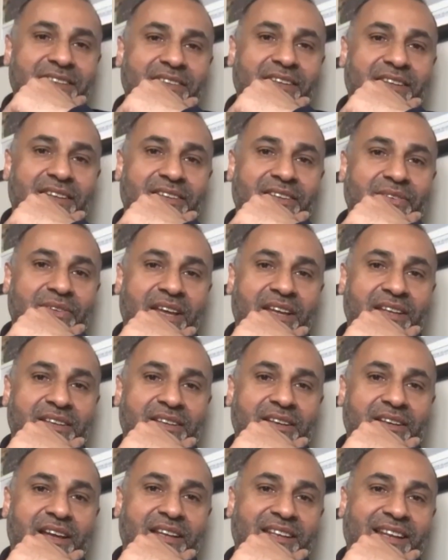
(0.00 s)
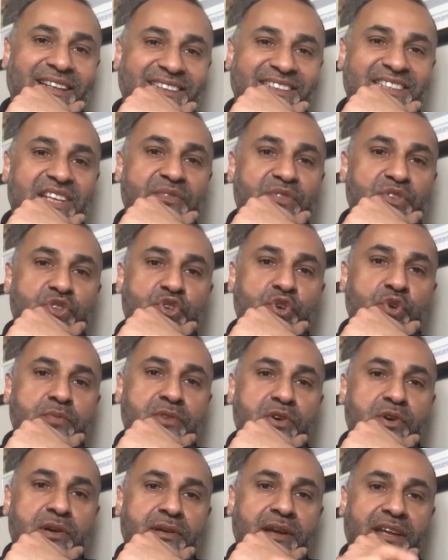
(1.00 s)
Okay, I'd like to give you two
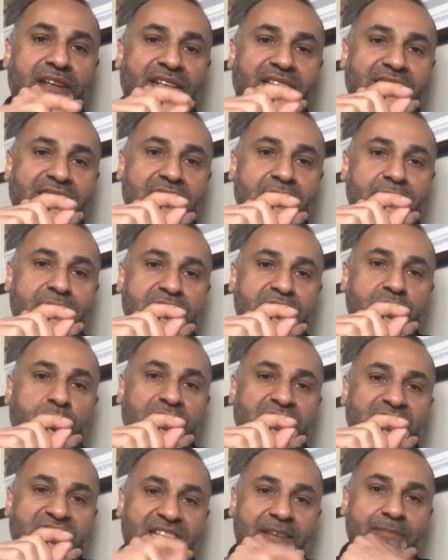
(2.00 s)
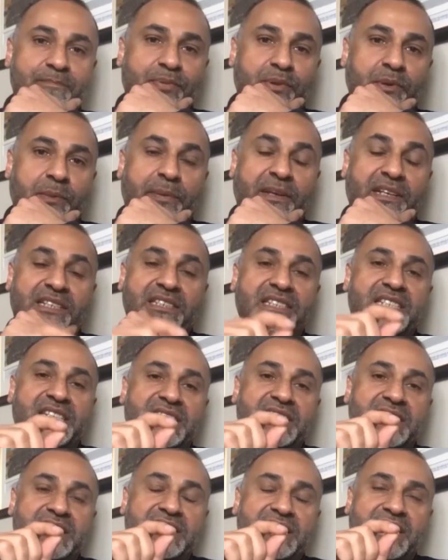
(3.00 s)
more, and I'll keep this one simple because
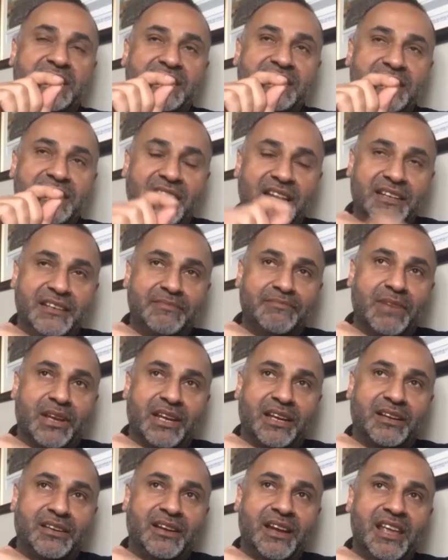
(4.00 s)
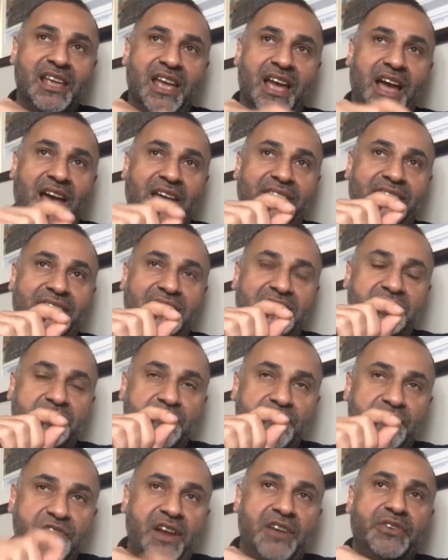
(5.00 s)
this is a nightmare, and it's
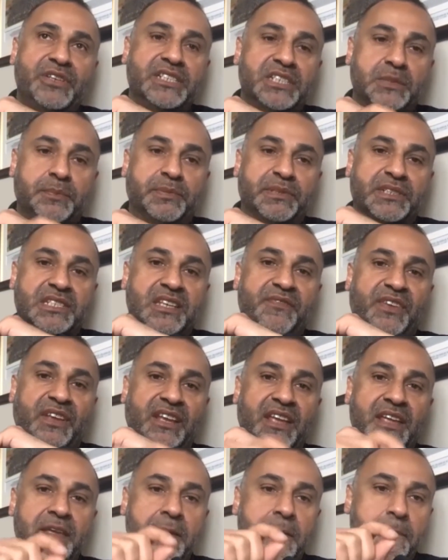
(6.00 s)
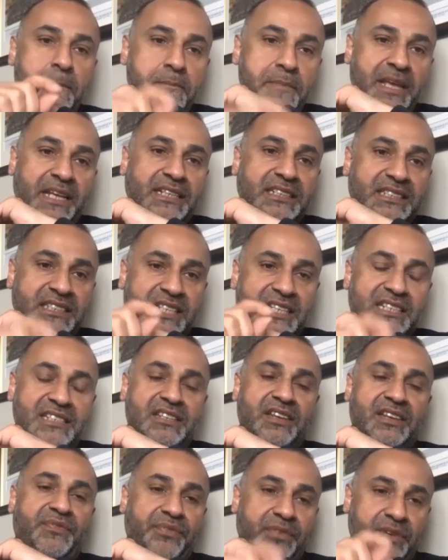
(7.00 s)
very specific. Mixing
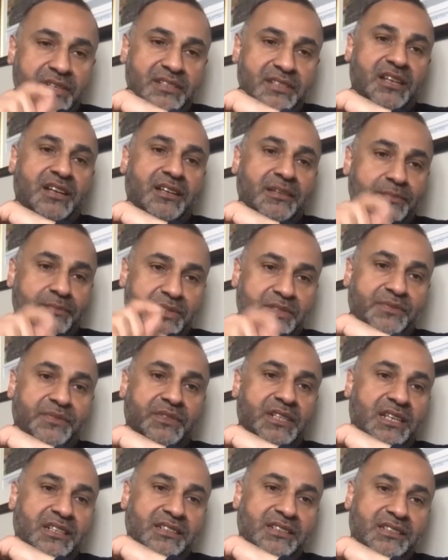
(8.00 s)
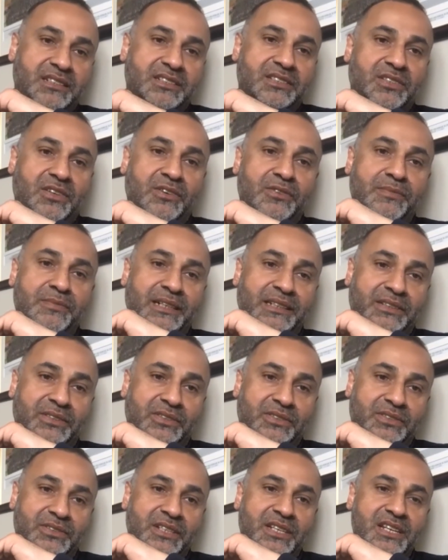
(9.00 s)
different types of tenants. Oh my
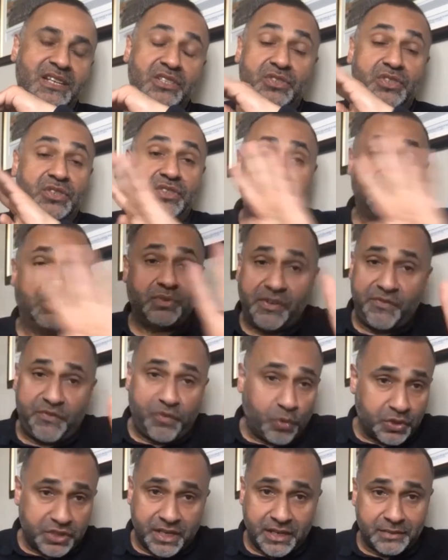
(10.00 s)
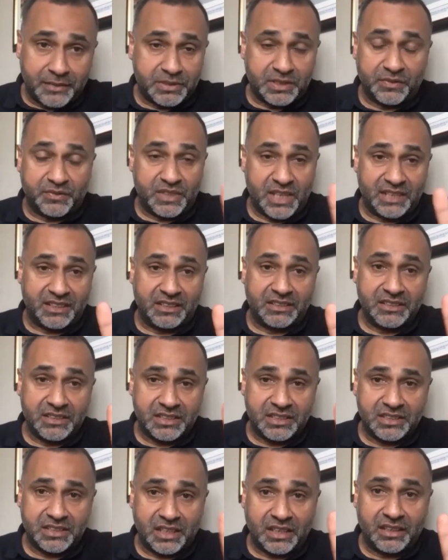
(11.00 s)
God! So there's only 4 types of
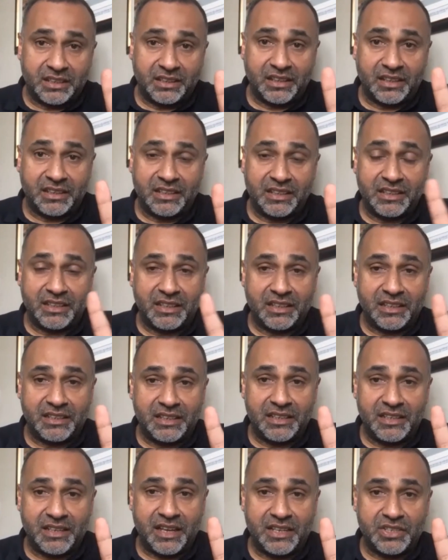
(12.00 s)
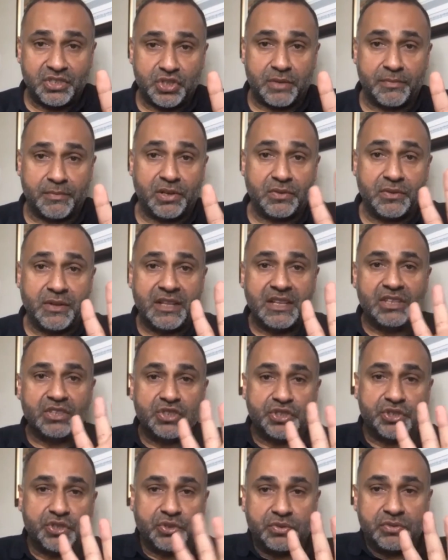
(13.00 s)
tenants in an HMO.
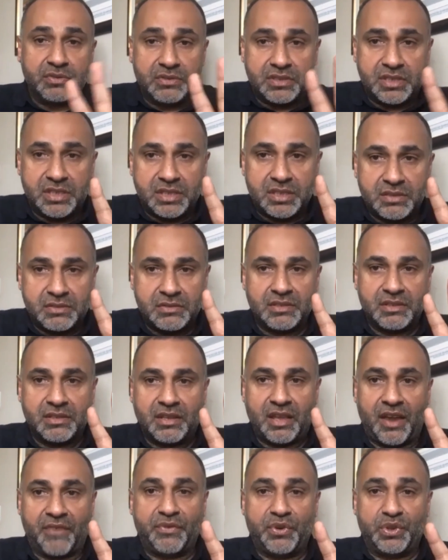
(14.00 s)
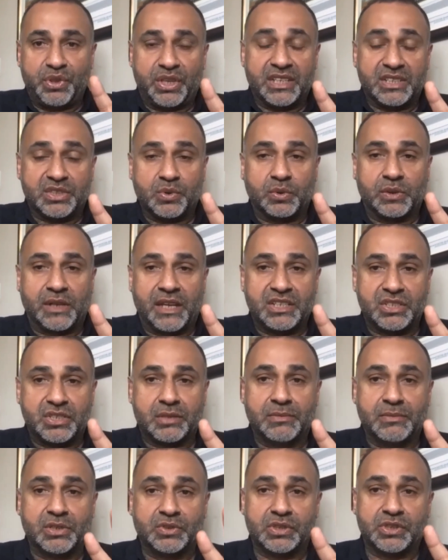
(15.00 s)
Students. Everyone thinks all
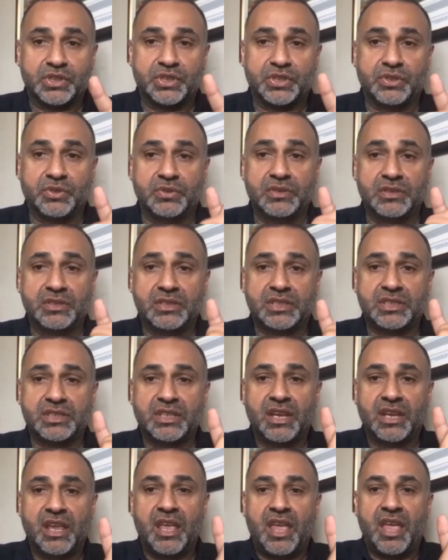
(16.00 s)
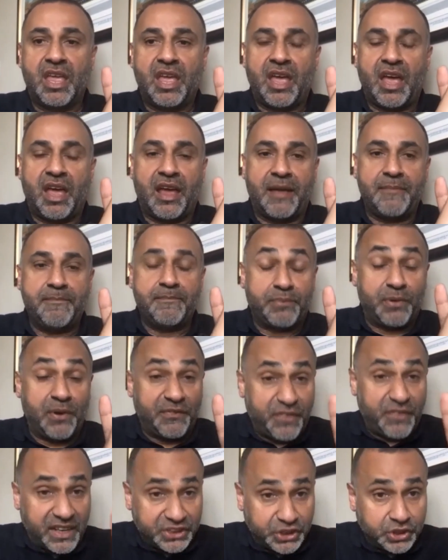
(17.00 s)
HMOs are students.
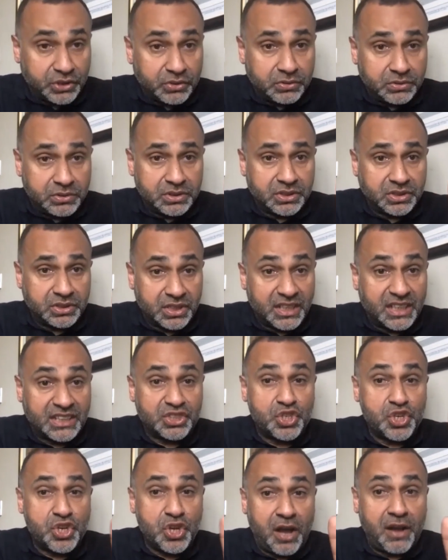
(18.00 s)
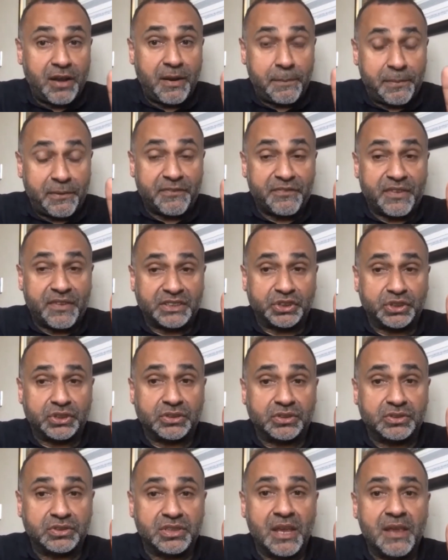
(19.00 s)
Professionals. So that's young
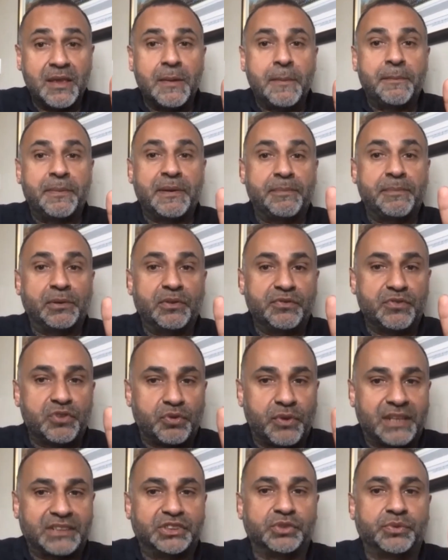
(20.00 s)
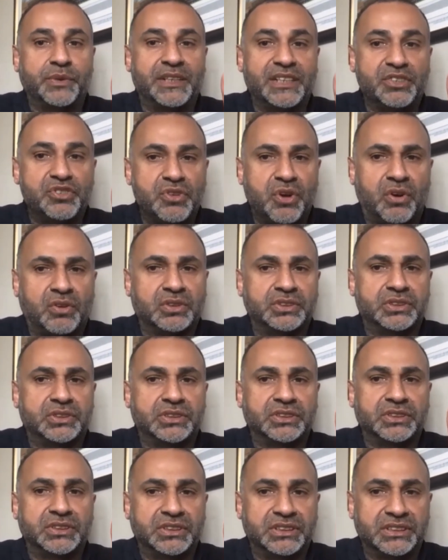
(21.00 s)
professionals, people who've graduated,
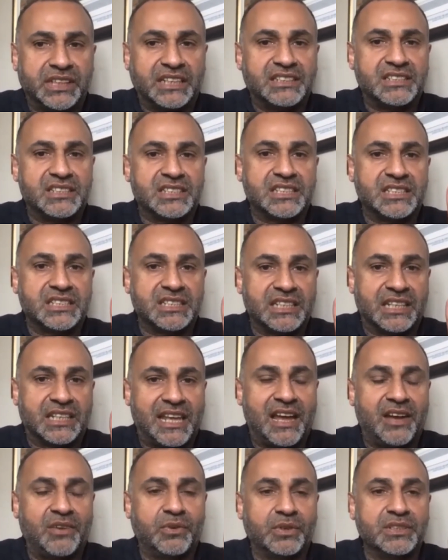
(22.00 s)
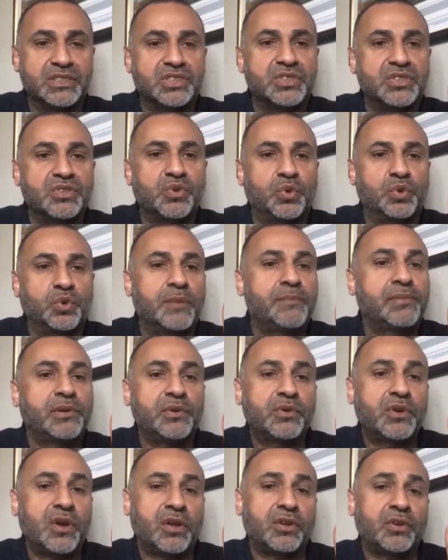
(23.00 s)
doctors, dentists, accountants. You call them blue
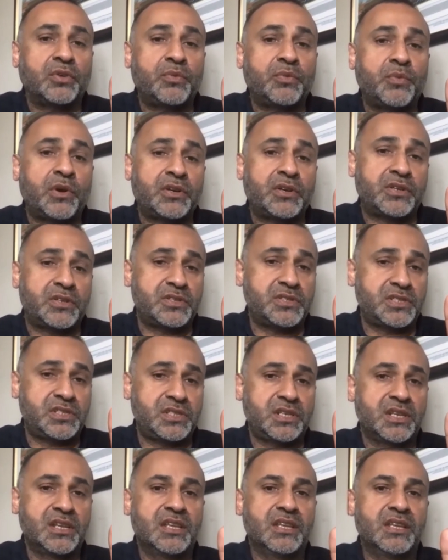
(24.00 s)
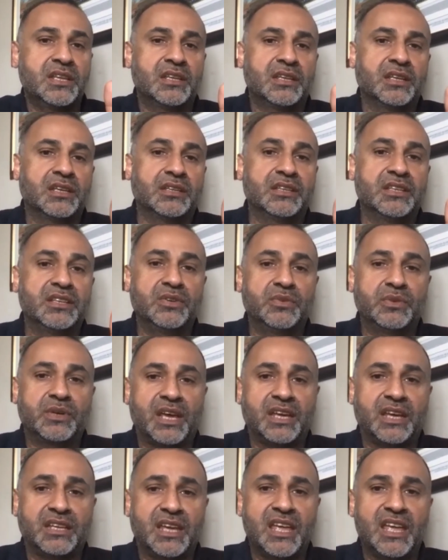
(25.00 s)
collar workers in the
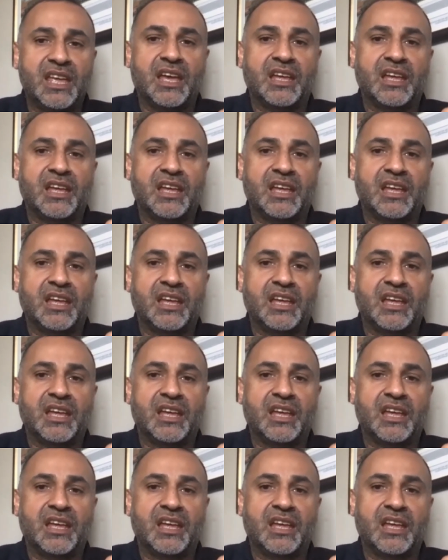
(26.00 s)
UK.